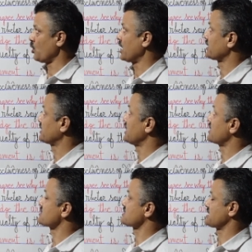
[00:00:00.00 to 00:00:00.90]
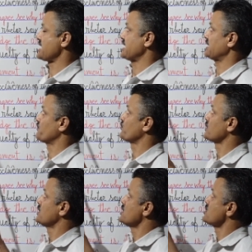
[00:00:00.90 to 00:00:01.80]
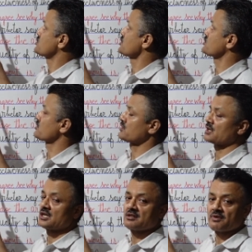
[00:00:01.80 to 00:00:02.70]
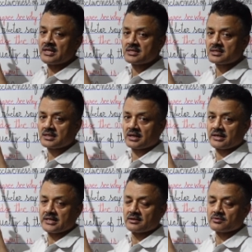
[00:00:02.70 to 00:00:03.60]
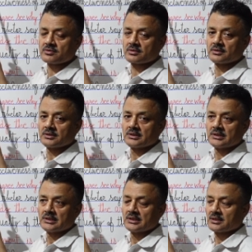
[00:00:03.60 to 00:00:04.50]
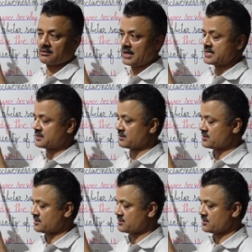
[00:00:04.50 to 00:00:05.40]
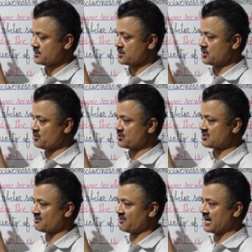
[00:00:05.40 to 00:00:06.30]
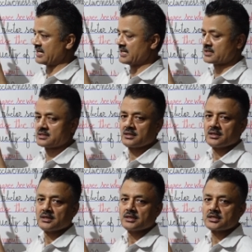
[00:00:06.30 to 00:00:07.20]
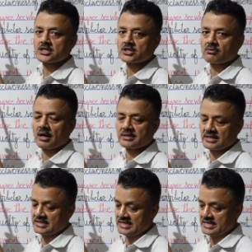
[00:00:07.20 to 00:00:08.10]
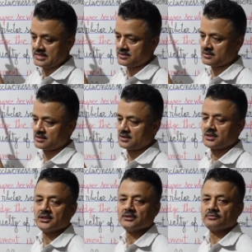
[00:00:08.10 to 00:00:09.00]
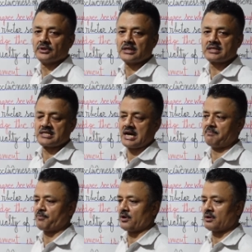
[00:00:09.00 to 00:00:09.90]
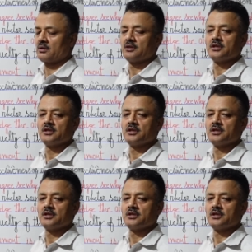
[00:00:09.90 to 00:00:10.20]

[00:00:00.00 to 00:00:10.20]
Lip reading: what they are saying. So to convince the readers, writers use various strategies. For example,